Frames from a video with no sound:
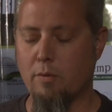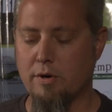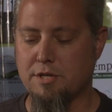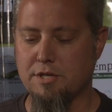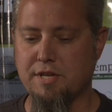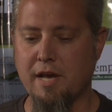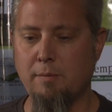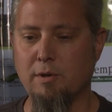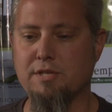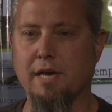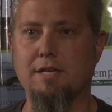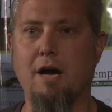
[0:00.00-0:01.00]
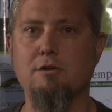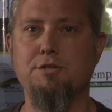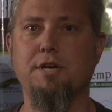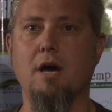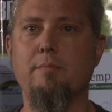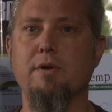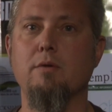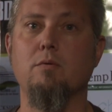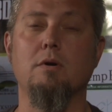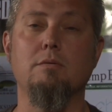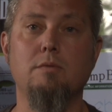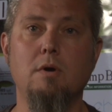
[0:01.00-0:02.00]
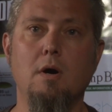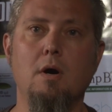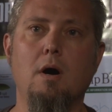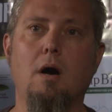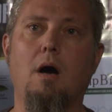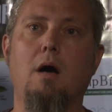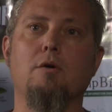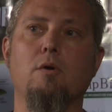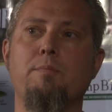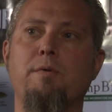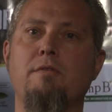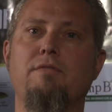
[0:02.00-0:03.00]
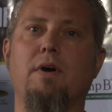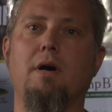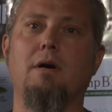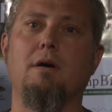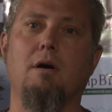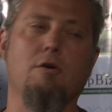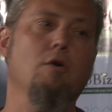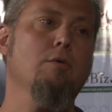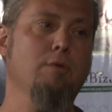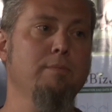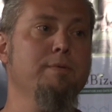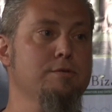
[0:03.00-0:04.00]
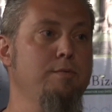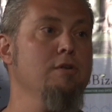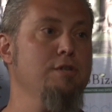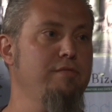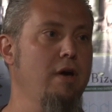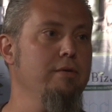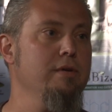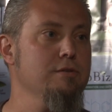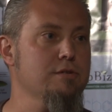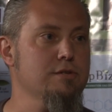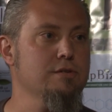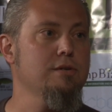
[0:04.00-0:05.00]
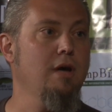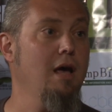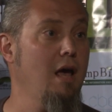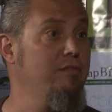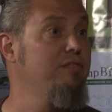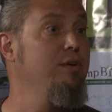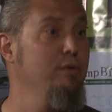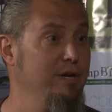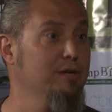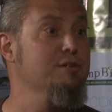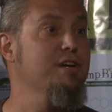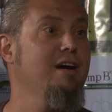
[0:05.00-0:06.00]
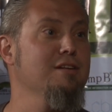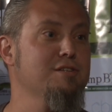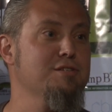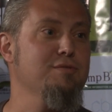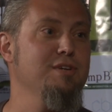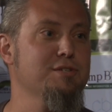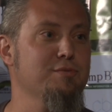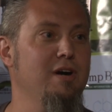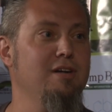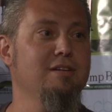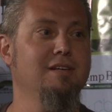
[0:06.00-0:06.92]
we're a sustainable technology company. We're a group of, our core group is mostly veterans, have a few Eagle Scouts as well.